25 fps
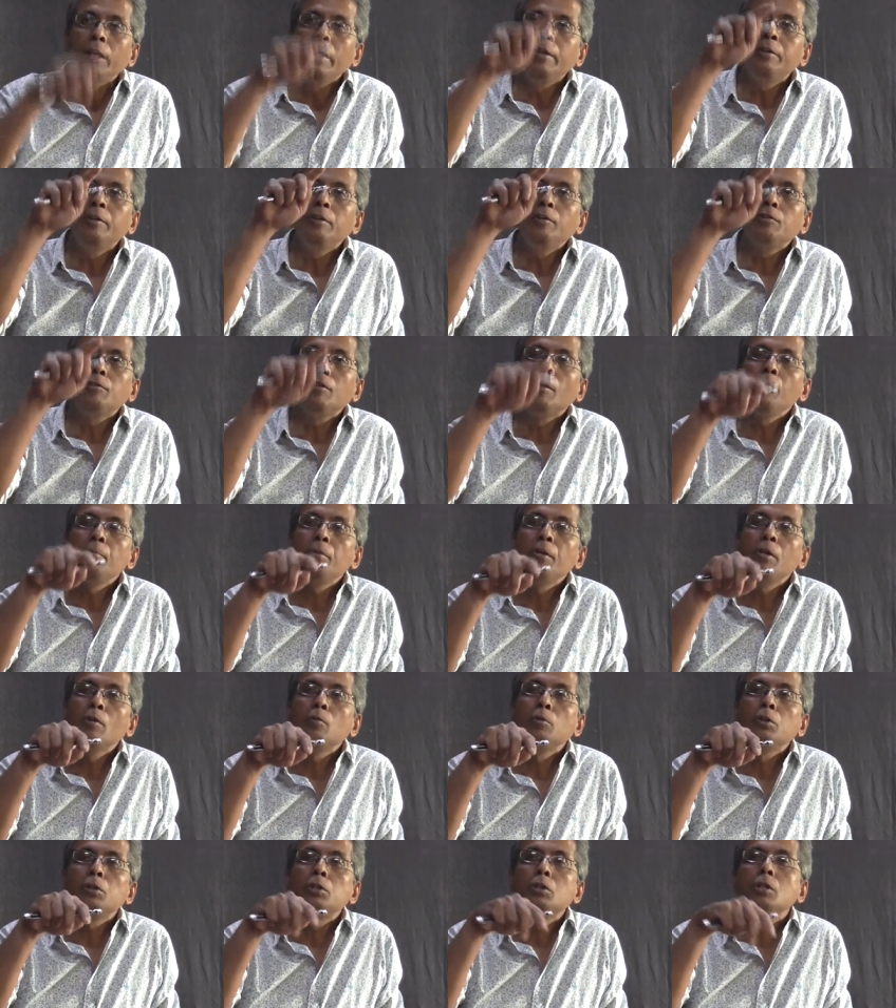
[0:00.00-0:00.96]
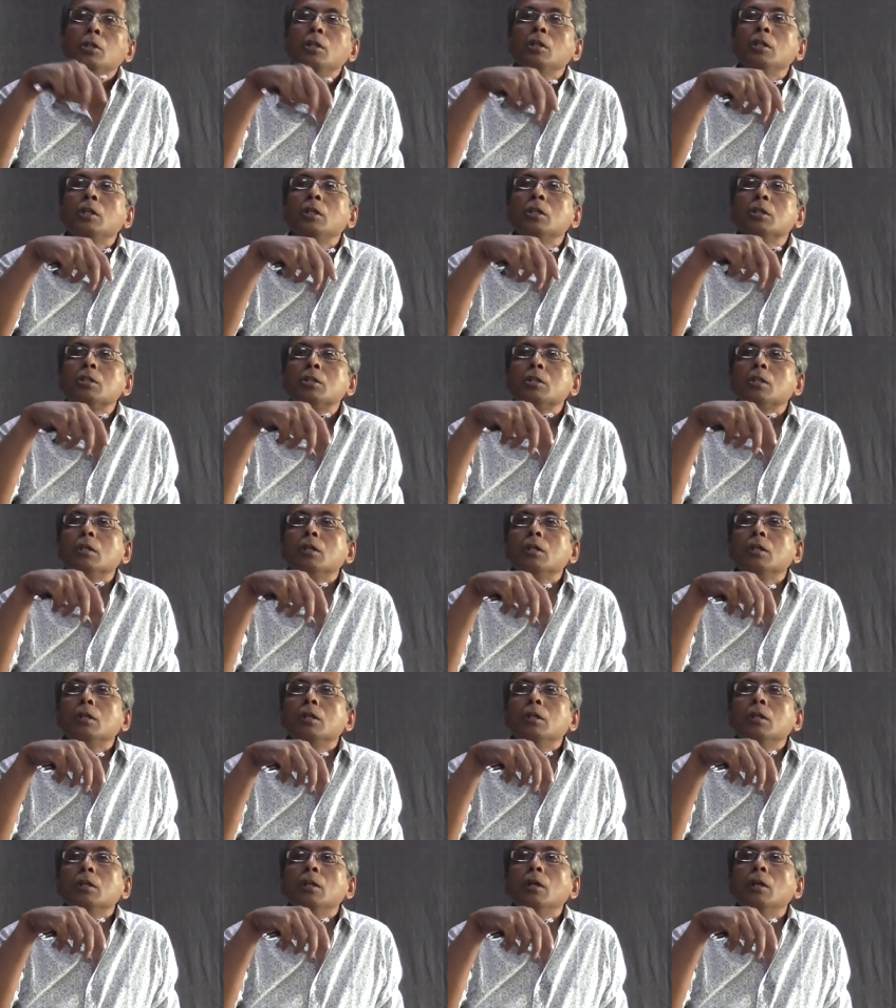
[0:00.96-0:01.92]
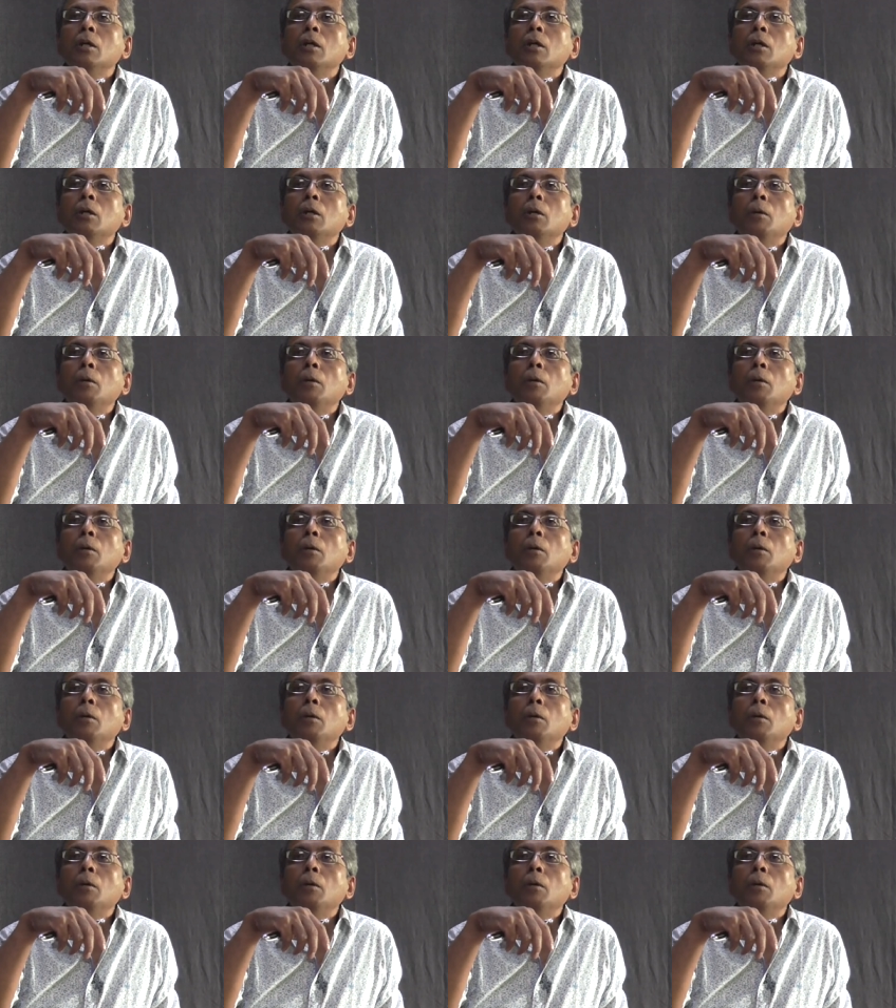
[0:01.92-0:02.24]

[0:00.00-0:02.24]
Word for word: it is something which is the